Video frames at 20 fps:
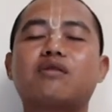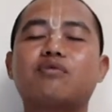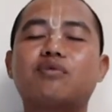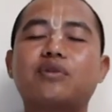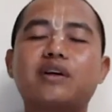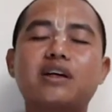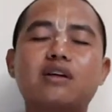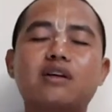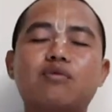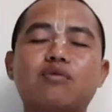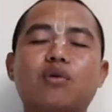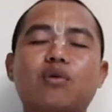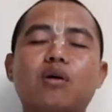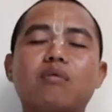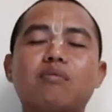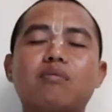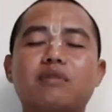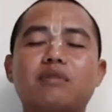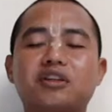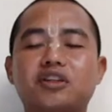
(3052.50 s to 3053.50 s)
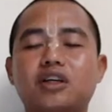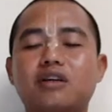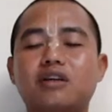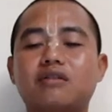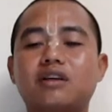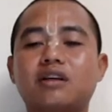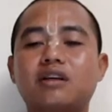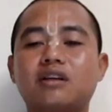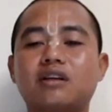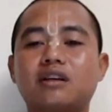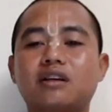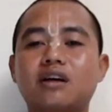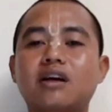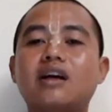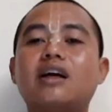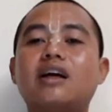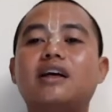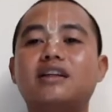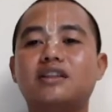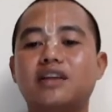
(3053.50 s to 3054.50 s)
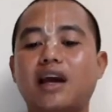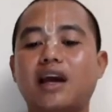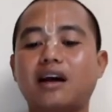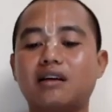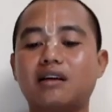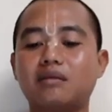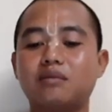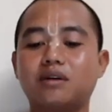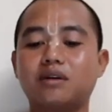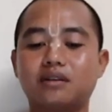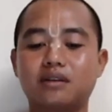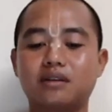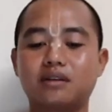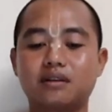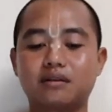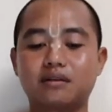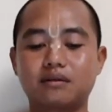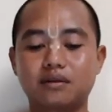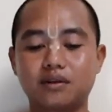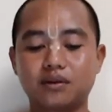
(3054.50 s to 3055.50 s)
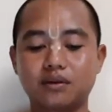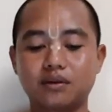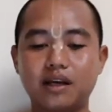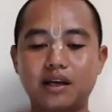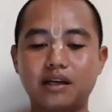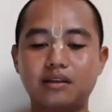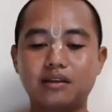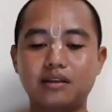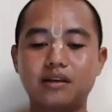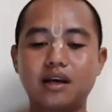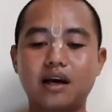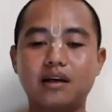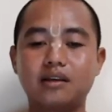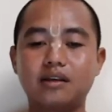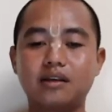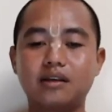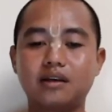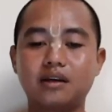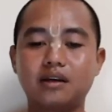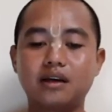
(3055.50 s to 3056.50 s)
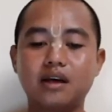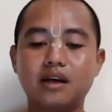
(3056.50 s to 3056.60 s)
freed from material entanglements. So that's the idea.